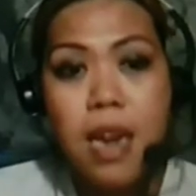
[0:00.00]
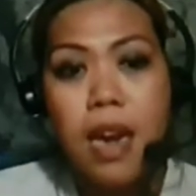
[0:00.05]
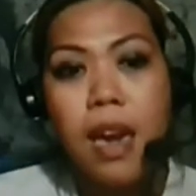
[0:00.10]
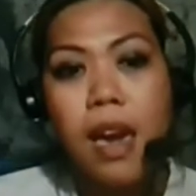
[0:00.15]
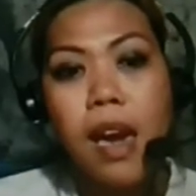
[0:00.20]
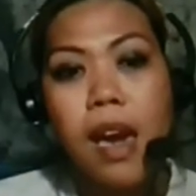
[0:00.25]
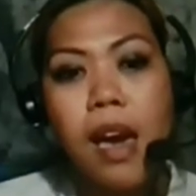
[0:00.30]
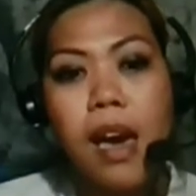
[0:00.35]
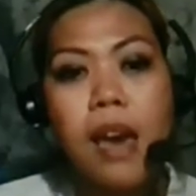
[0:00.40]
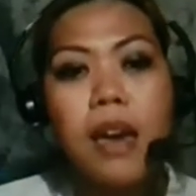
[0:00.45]

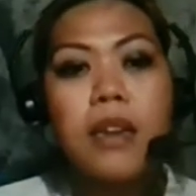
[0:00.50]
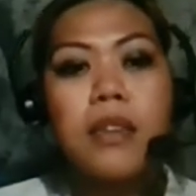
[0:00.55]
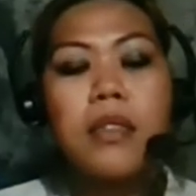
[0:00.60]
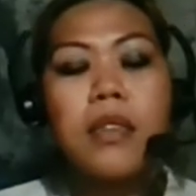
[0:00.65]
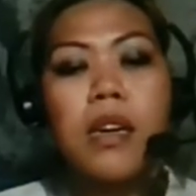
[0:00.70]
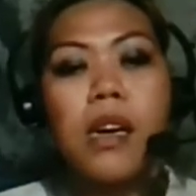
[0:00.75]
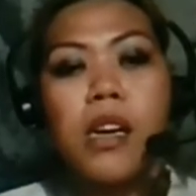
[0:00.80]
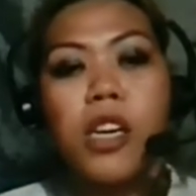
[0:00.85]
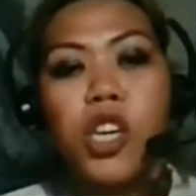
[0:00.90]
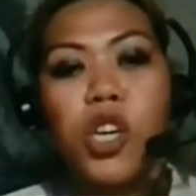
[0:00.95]
And
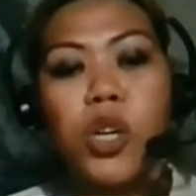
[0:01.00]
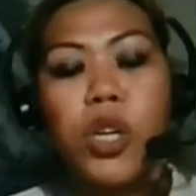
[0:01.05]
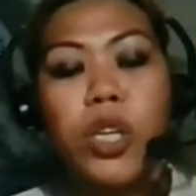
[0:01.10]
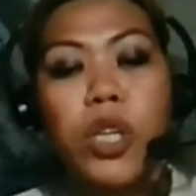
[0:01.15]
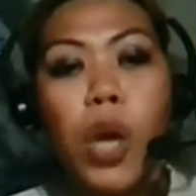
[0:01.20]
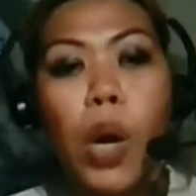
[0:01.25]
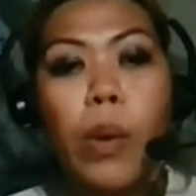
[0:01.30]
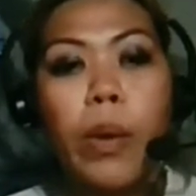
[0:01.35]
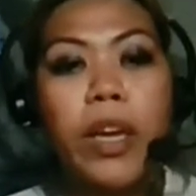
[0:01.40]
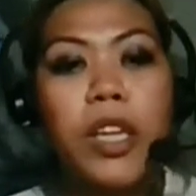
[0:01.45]
you're
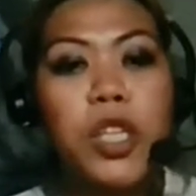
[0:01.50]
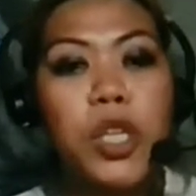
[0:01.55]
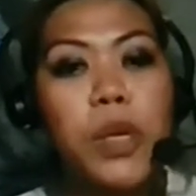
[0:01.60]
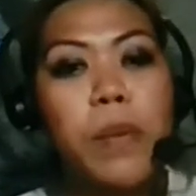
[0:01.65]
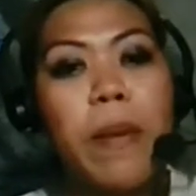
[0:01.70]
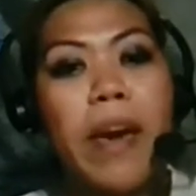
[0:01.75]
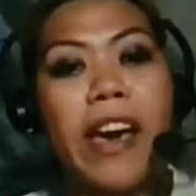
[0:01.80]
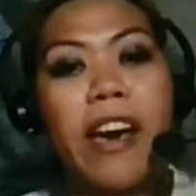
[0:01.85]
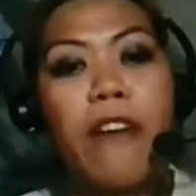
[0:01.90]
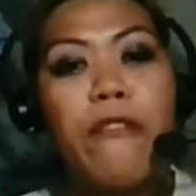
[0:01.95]
going to
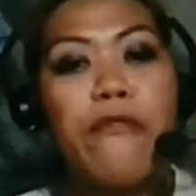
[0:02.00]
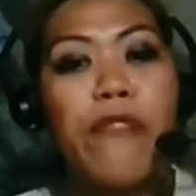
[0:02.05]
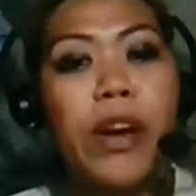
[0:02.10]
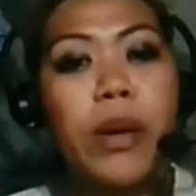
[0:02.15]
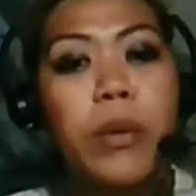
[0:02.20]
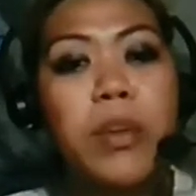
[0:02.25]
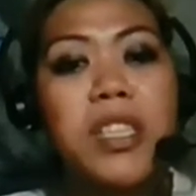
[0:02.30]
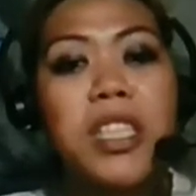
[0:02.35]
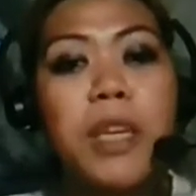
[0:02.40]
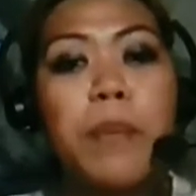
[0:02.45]
make a
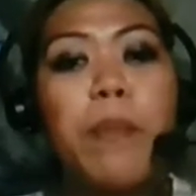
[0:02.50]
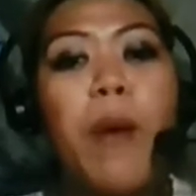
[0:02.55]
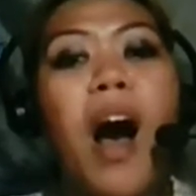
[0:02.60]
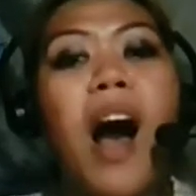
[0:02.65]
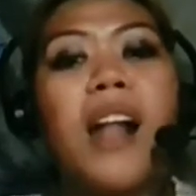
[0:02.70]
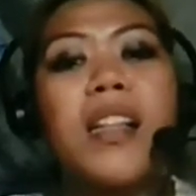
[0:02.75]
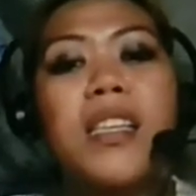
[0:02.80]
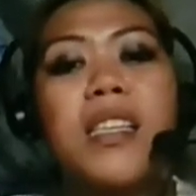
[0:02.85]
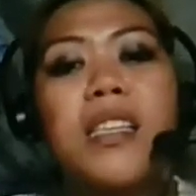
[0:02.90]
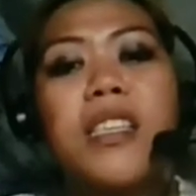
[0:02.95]
frequency
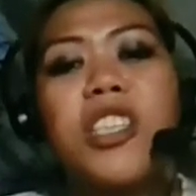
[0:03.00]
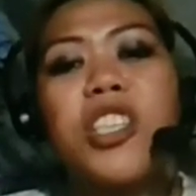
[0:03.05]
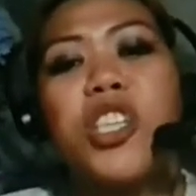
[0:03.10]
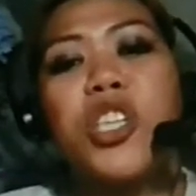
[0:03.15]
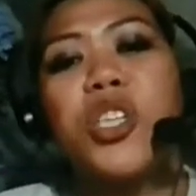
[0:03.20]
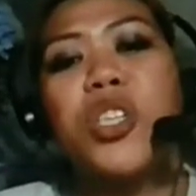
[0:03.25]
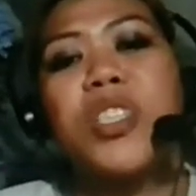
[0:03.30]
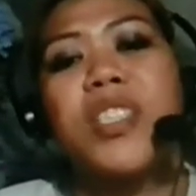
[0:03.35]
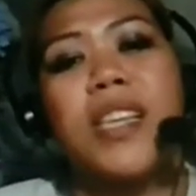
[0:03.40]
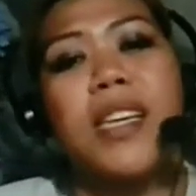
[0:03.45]
polygon
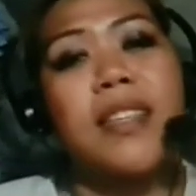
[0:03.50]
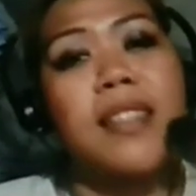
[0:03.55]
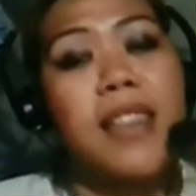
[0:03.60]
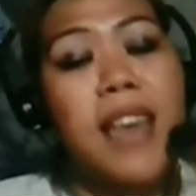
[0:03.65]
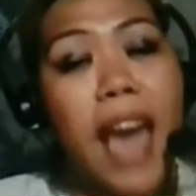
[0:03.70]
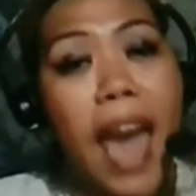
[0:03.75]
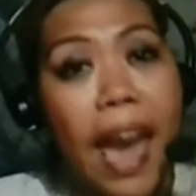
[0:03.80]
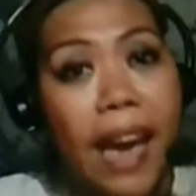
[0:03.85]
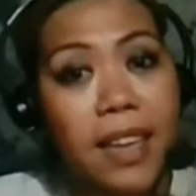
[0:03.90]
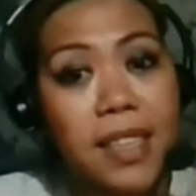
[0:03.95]
using
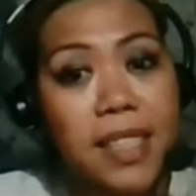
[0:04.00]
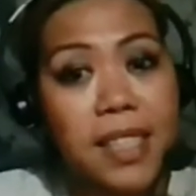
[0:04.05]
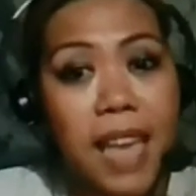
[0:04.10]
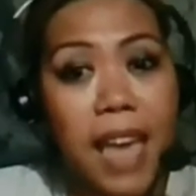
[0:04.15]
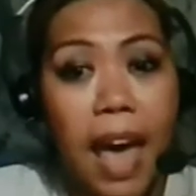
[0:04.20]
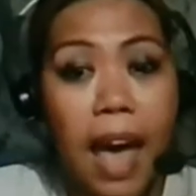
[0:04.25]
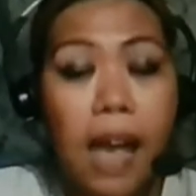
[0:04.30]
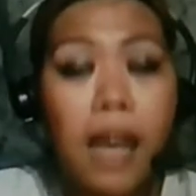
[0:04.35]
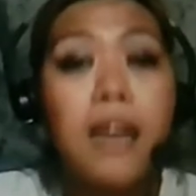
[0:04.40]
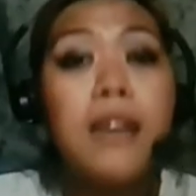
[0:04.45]
the
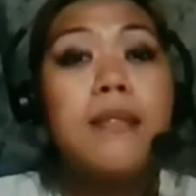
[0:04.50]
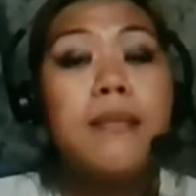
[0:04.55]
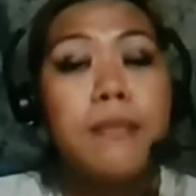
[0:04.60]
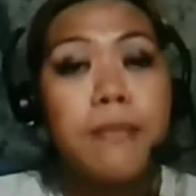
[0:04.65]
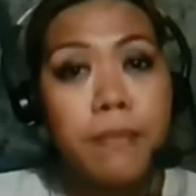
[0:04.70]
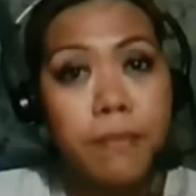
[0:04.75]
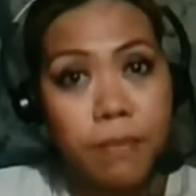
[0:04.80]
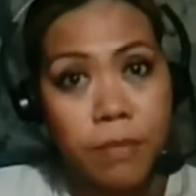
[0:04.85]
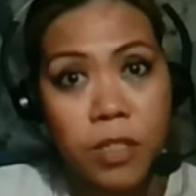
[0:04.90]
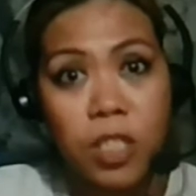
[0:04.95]
Excel.
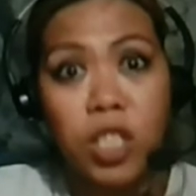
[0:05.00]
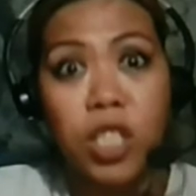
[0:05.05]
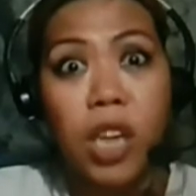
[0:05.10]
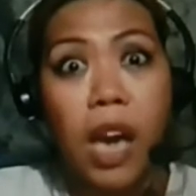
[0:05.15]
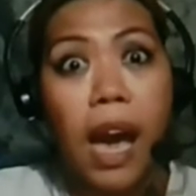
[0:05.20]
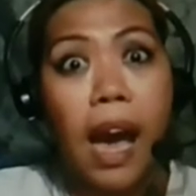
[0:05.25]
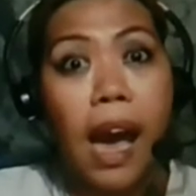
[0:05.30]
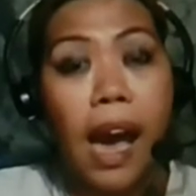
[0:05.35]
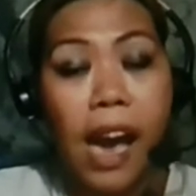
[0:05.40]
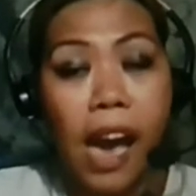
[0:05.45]

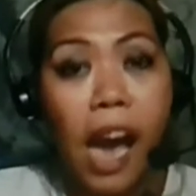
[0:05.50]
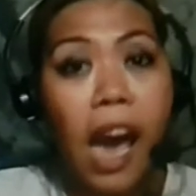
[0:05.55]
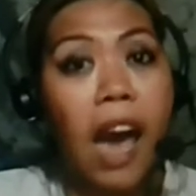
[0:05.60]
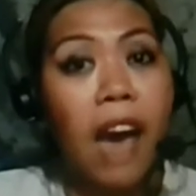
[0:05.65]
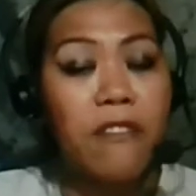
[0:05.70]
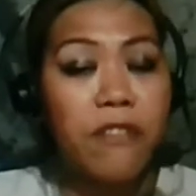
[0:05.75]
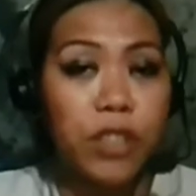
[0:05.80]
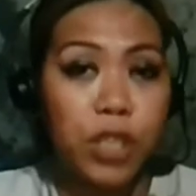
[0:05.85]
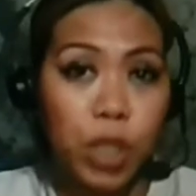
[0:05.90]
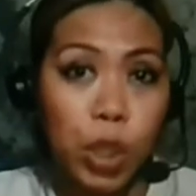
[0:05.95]
I
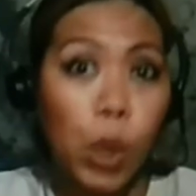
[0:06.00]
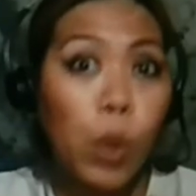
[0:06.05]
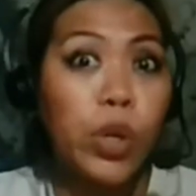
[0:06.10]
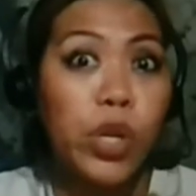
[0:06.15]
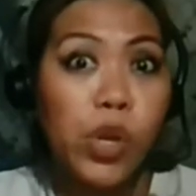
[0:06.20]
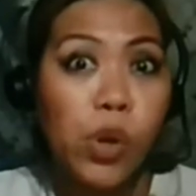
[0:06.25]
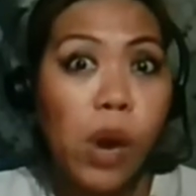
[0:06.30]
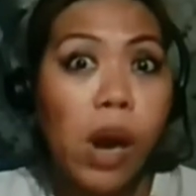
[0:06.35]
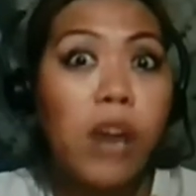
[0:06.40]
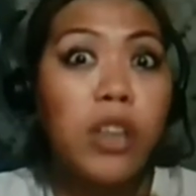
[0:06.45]
have shown
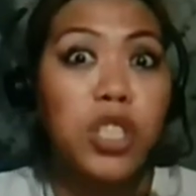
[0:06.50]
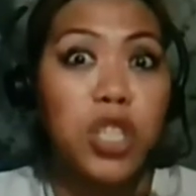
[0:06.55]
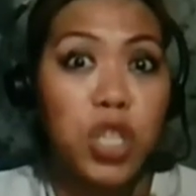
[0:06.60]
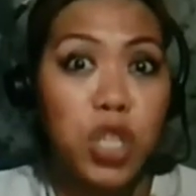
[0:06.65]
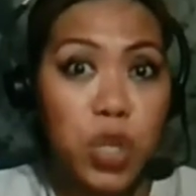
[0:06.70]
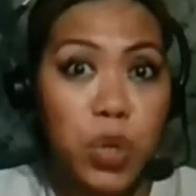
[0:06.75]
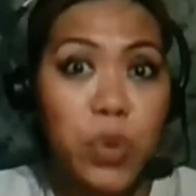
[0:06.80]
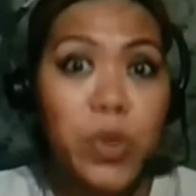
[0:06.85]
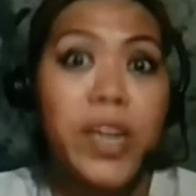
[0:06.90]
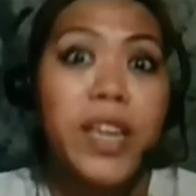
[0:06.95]
you how to
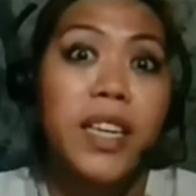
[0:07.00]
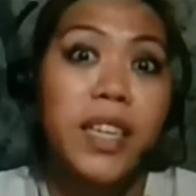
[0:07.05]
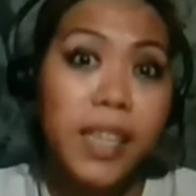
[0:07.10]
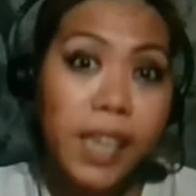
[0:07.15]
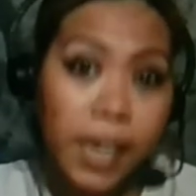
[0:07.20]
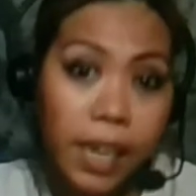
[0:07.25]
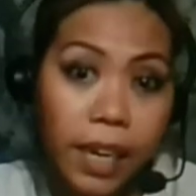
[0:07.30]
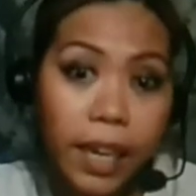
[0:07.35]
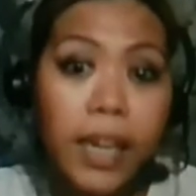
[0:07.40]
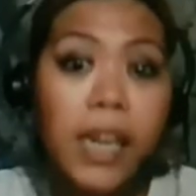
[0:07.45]
do it,
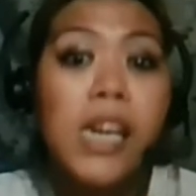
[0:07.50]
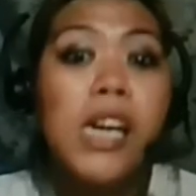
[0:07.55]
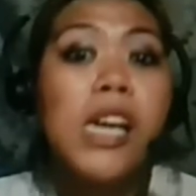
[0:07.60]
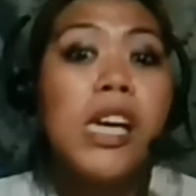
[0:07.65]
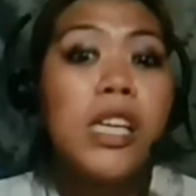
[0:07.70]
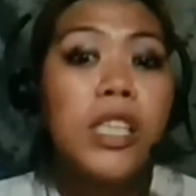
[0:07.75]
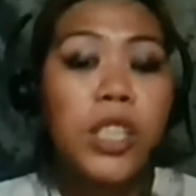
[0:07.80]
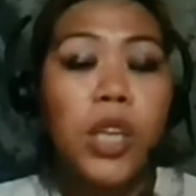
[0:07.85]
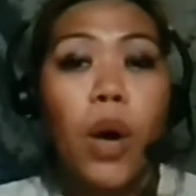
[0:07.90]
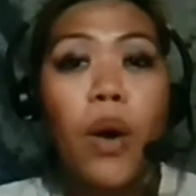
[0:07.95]
okay?
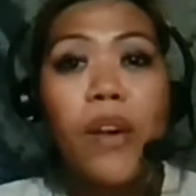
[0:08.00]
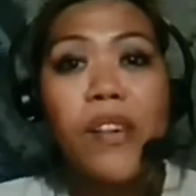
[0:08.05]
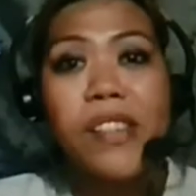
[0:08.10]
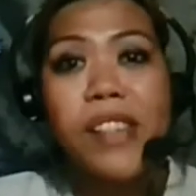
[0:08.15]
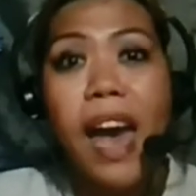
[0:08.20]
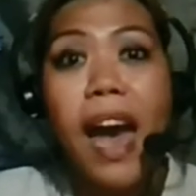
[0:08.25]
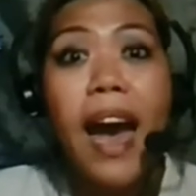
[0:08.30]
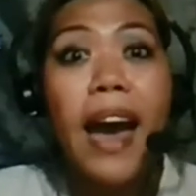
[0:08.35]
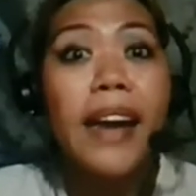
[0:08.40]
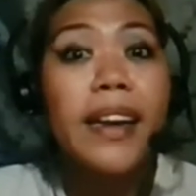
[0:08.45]
So
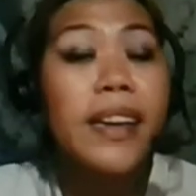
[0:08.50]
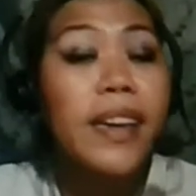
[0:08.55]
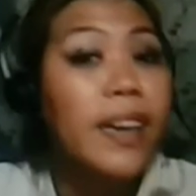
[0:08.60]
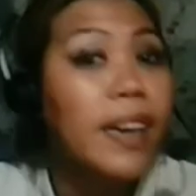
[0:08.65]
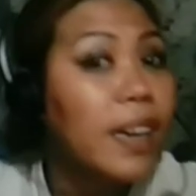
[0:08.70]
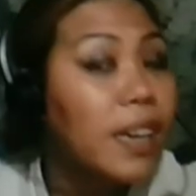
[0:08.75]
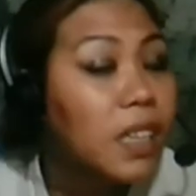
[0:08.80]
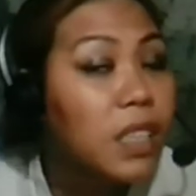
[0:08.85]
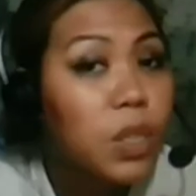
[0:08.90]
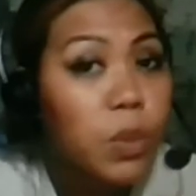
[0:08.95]
that
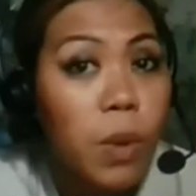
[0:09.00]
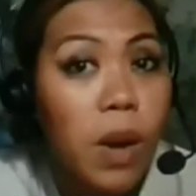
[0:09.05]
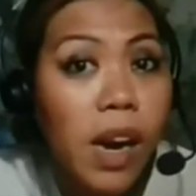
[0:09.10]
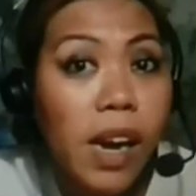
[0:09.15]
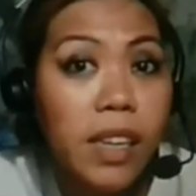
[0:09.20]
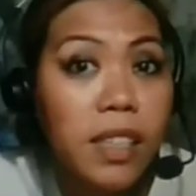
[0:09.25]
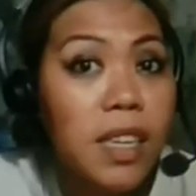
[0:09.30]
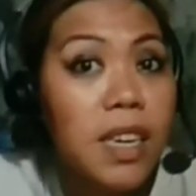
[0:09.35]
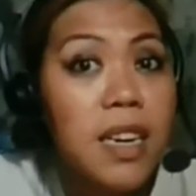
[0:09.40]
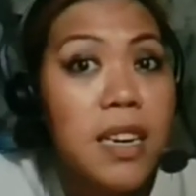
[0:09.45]
is
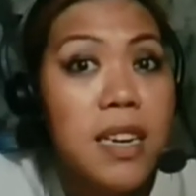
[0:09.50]
what?